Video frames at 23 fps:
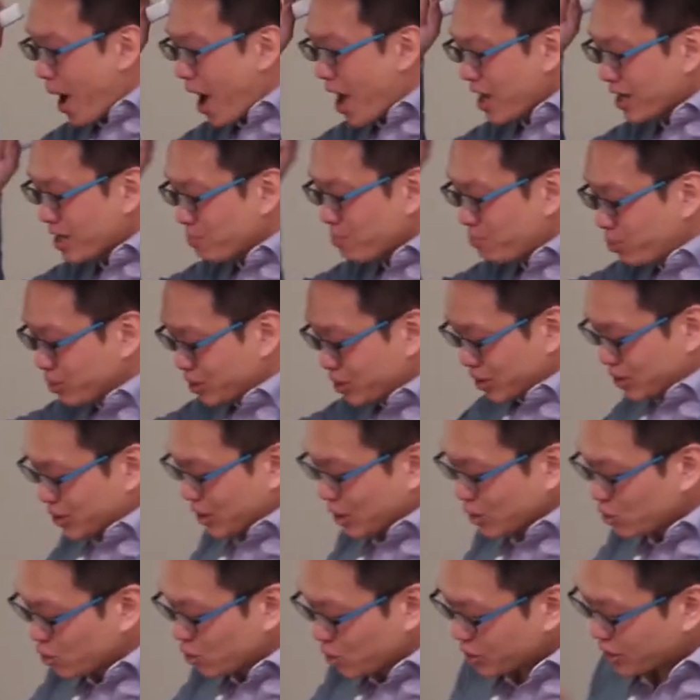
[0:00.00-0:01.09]
I can put the
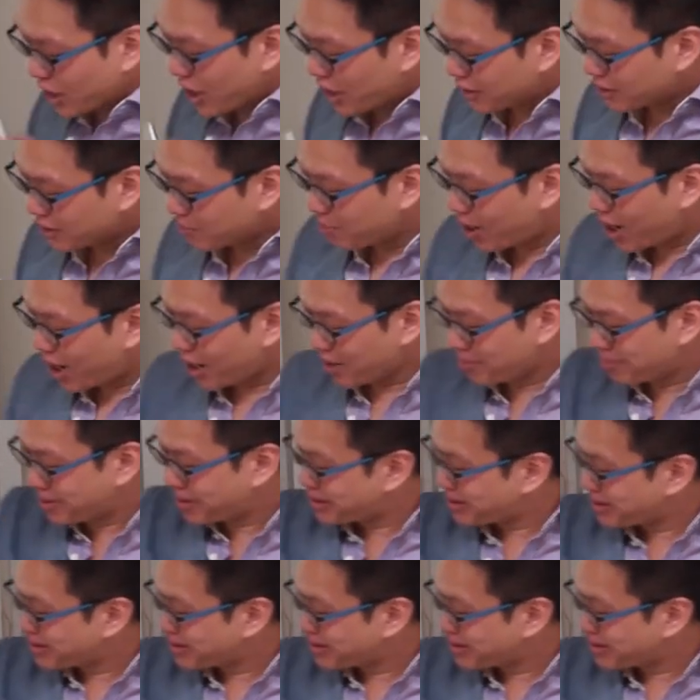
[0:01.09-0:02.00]
sensors on the pipe,